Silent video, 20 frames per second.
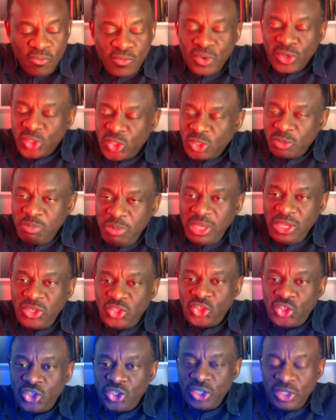of your
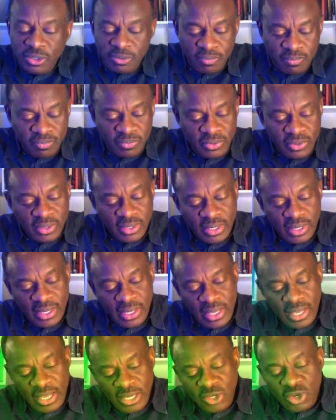speech,
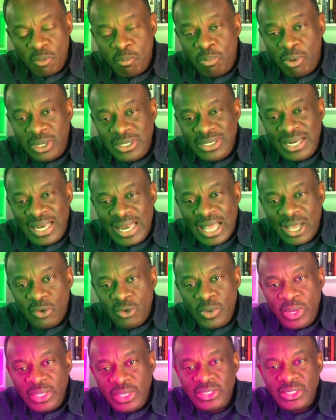your body
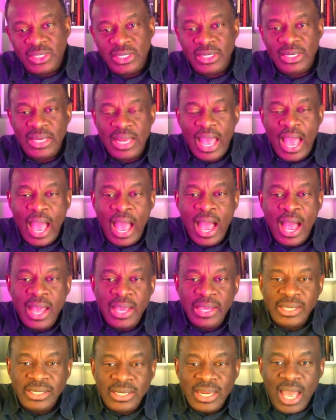language,
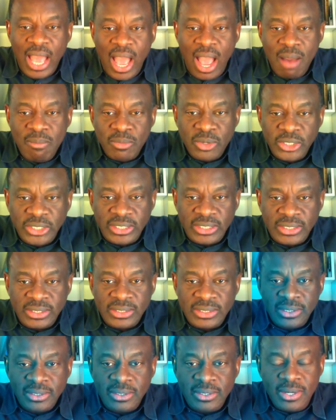are in harmony,
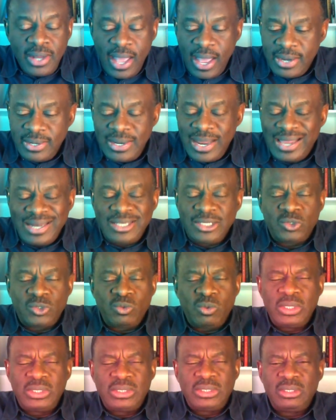and that
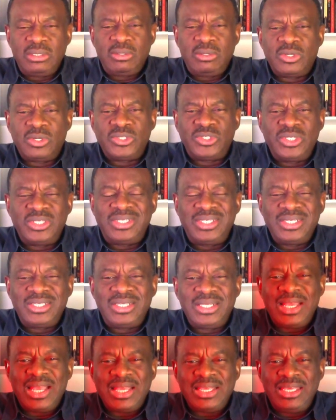is what
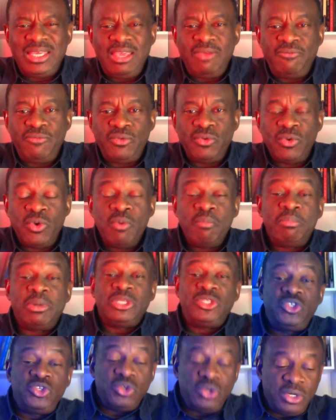consistency can give you.
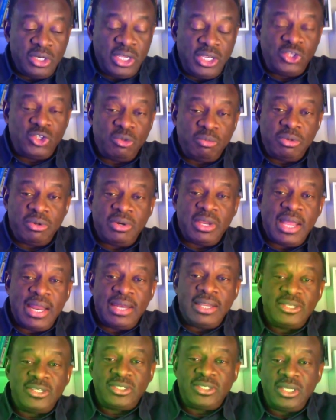But you need to be
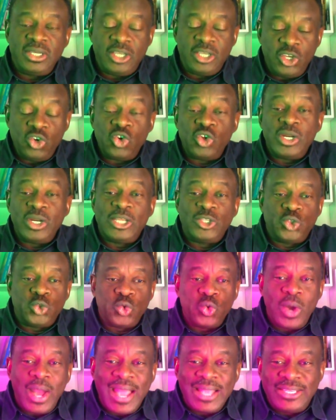realistic in order
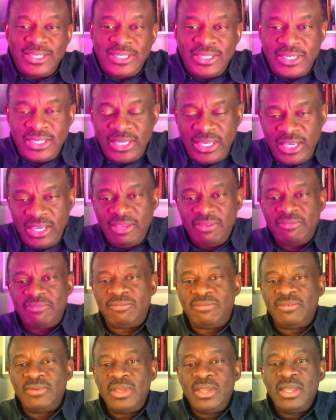to
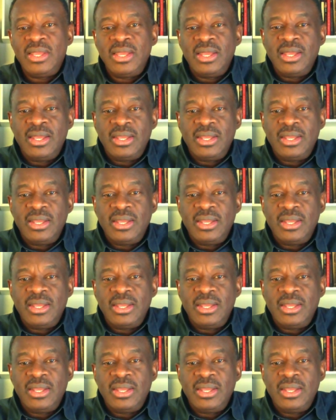achieve